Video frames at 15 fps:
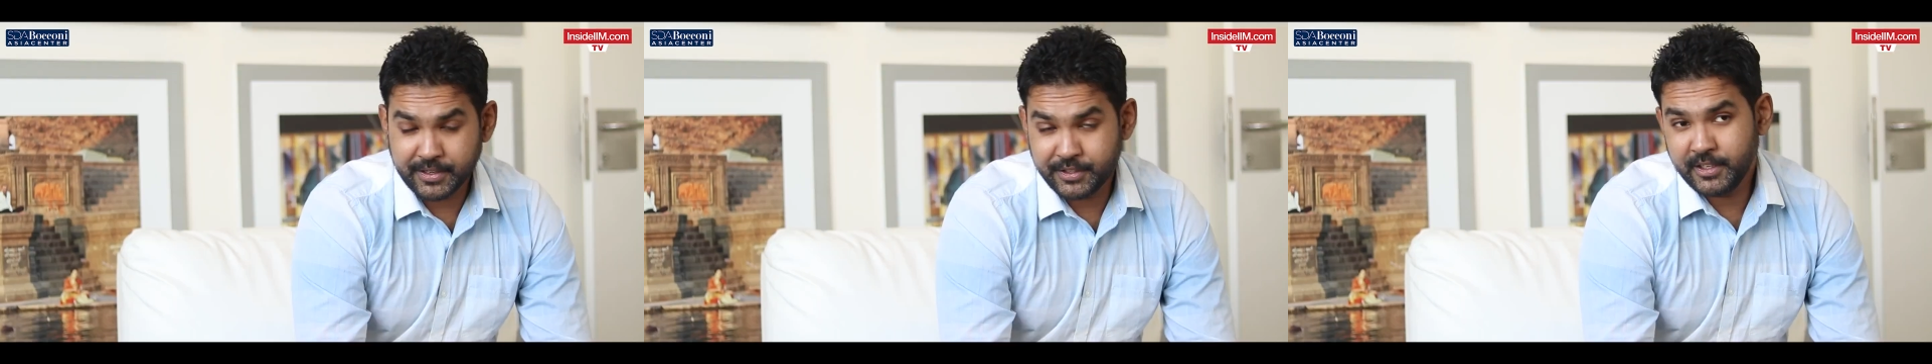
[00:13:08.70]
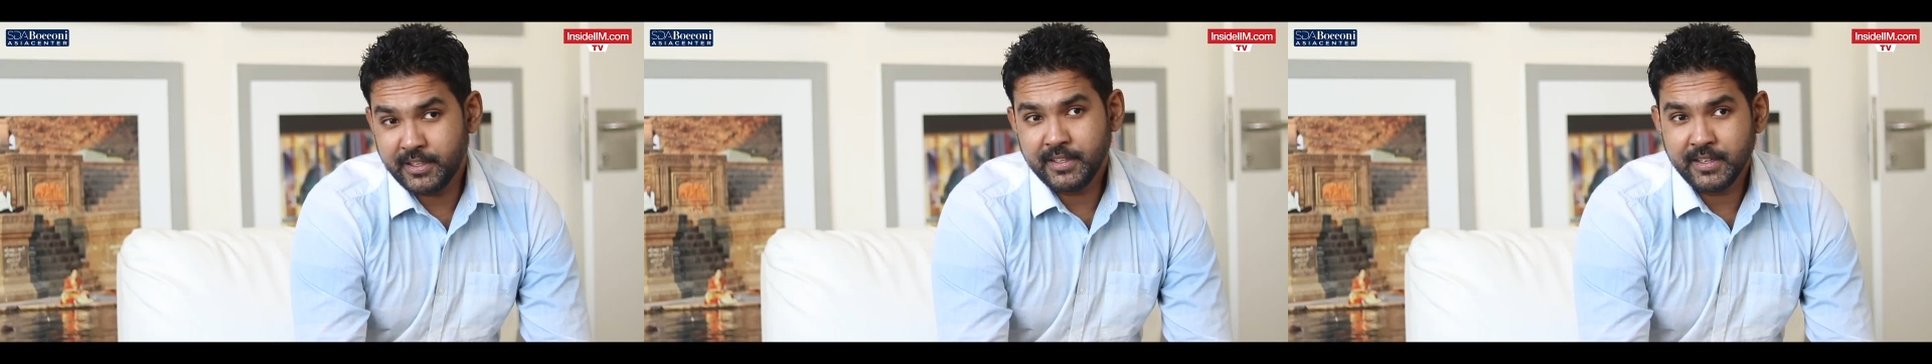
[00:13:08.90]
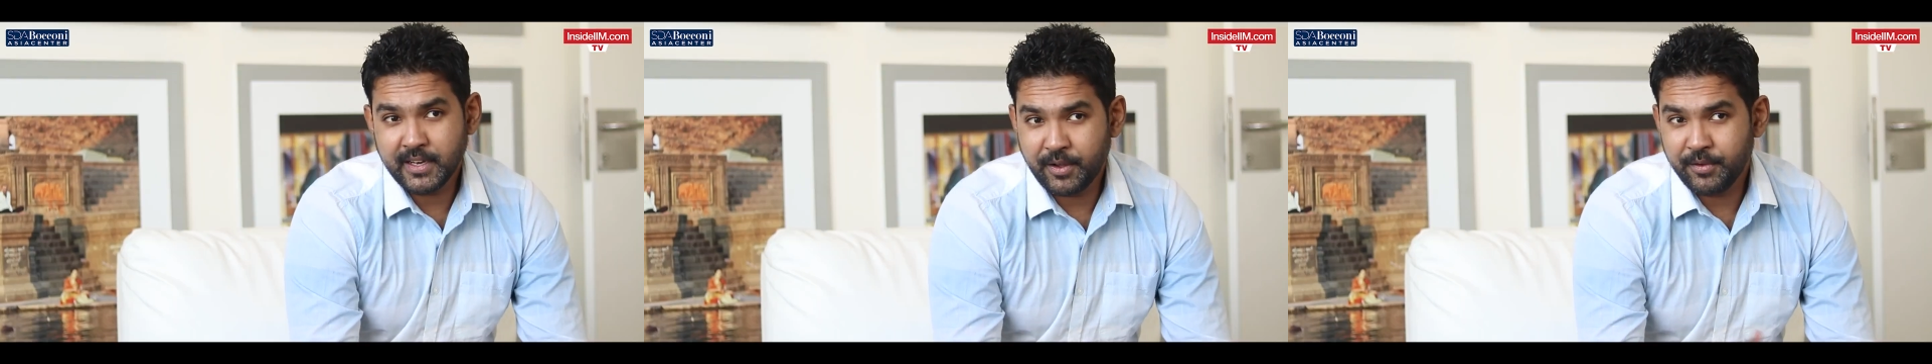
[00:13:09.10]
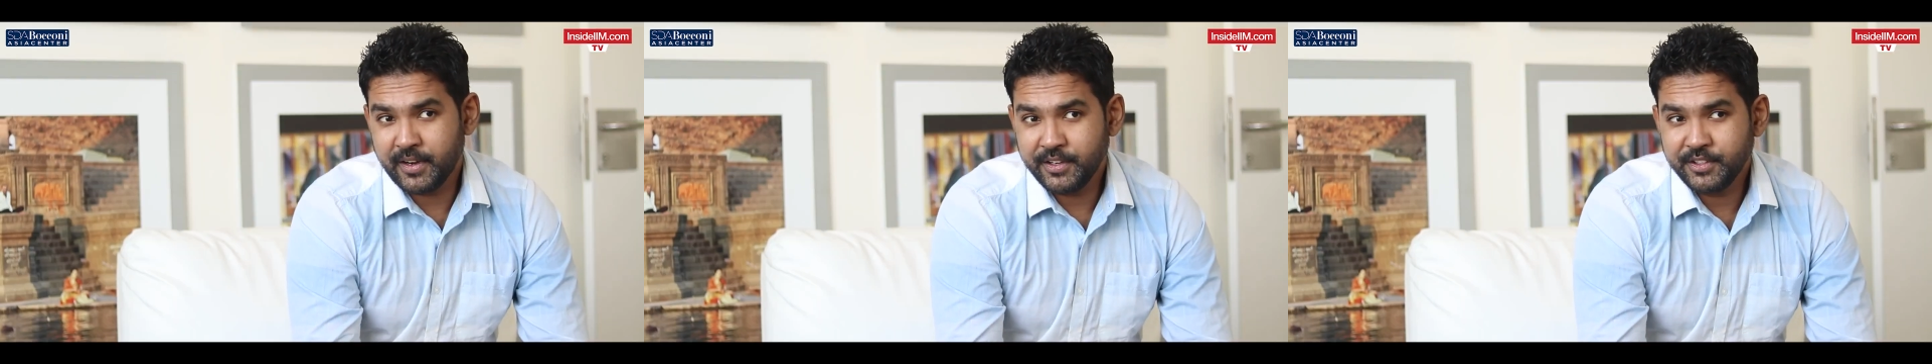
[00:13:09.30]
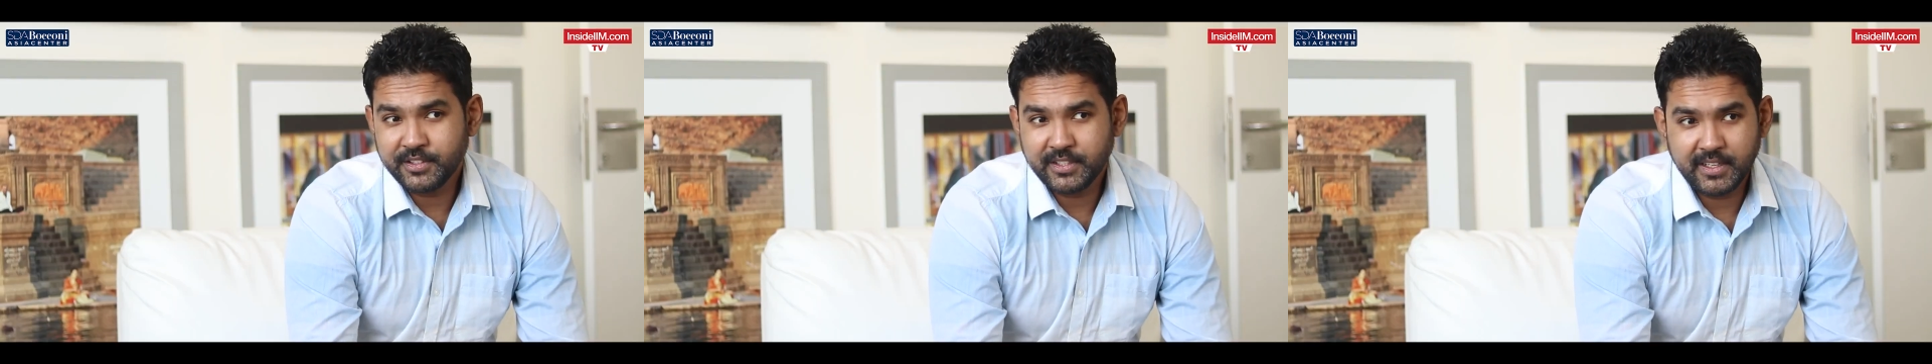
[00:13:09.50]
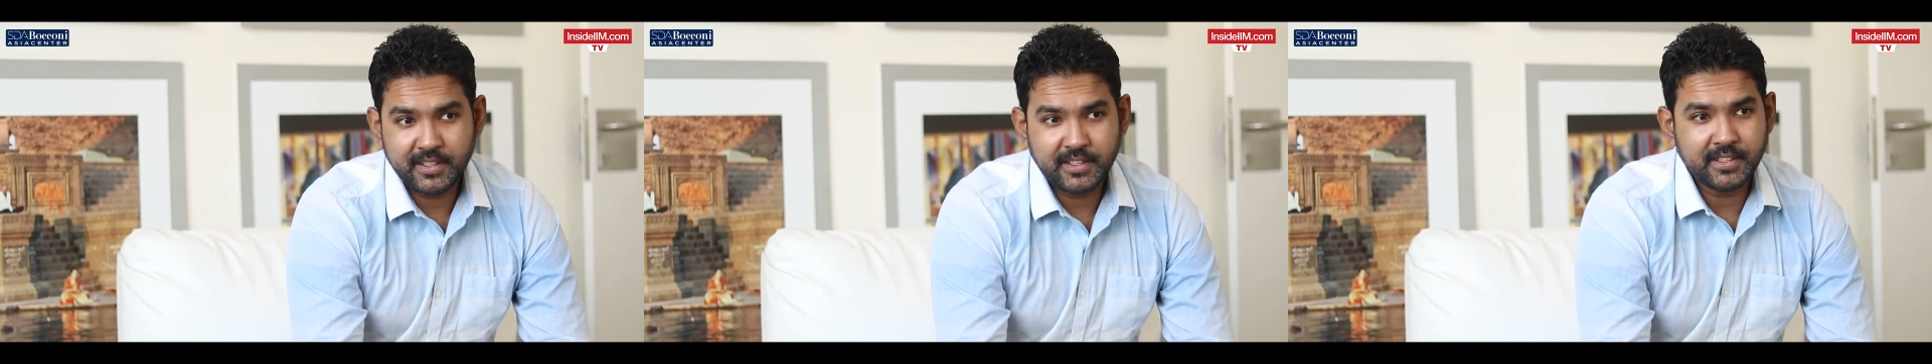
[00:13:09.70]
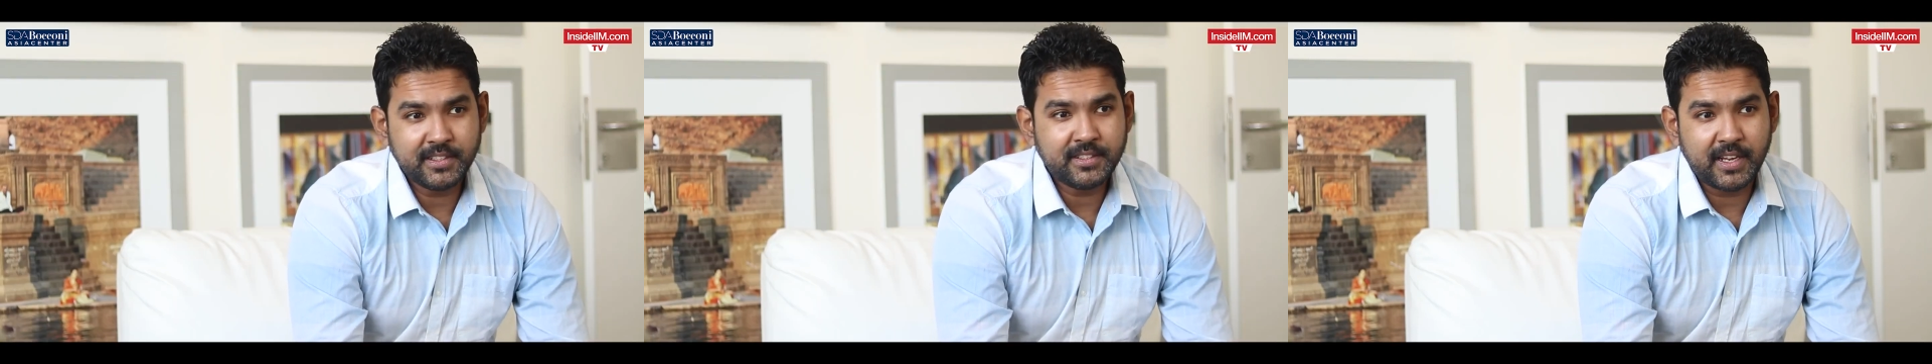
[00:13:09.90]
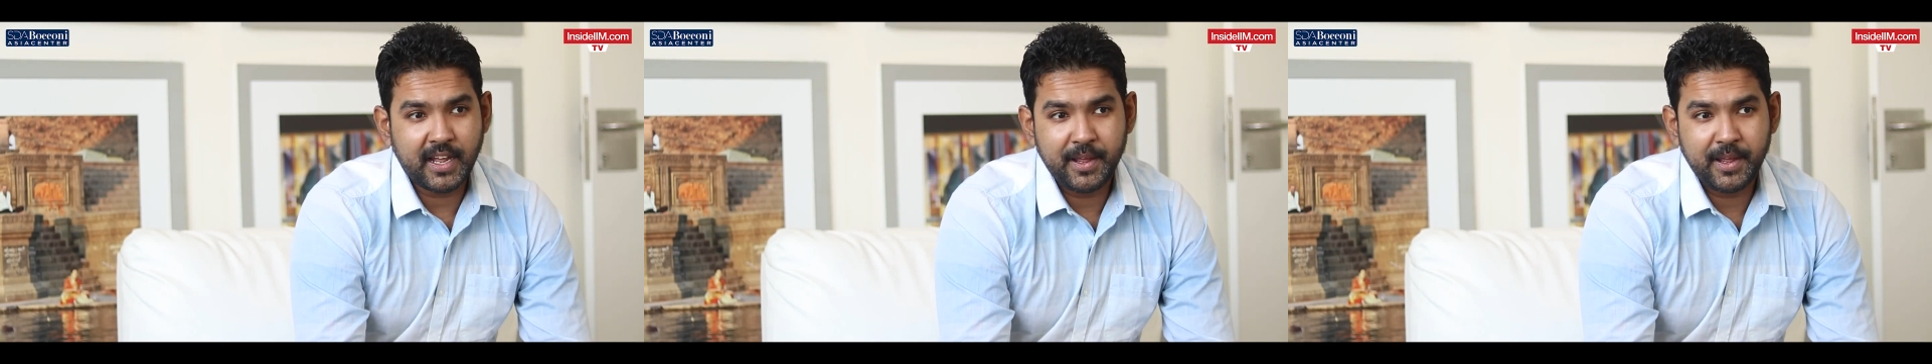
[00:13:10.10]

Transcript: Actually, now that you say this,